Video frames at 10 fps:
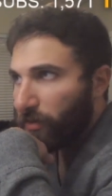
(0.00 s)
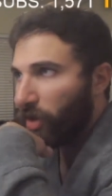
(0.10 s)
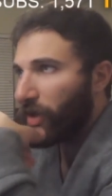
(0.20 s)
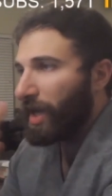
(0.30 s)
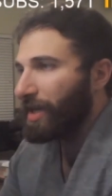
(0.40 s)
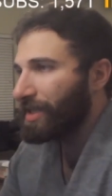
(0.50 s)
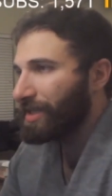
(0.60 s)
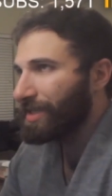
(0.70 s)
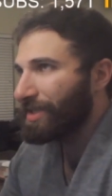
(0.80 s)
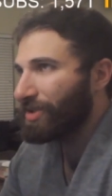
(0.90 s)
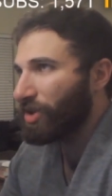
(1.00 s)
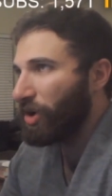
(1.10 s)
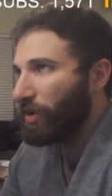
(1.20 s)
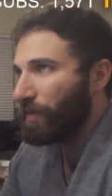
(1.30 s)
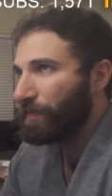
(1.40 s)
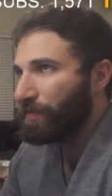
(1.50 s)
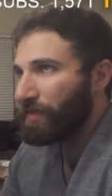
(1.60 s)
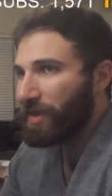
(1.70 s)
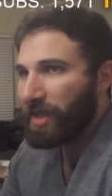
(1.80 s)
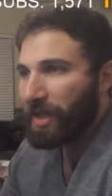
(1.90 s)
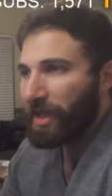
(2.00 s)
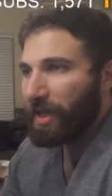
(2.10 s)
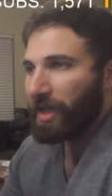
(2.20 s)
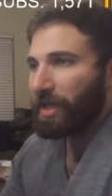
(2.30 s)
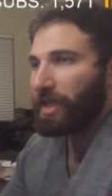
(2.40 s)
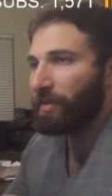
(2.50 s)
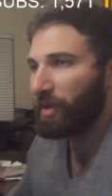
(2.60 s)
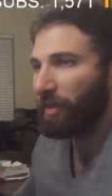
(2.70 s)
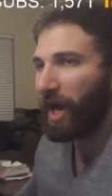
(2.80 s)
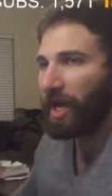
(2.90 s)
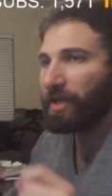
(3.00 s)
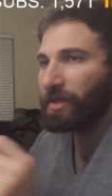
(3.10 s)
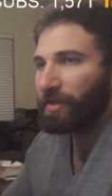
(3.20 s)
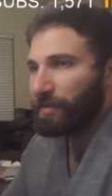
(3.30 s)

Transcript: Okay, so keep in mind